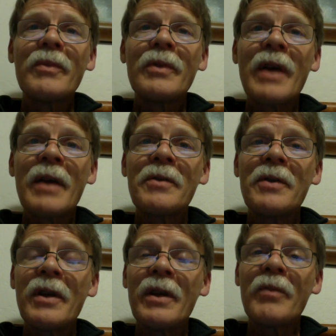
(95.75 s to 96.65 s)

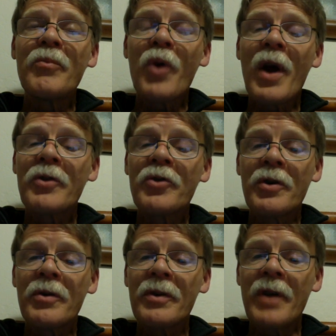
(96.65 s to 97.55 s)
density,
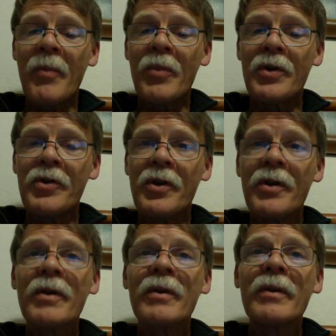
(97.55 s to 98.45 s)
pressure, temperature,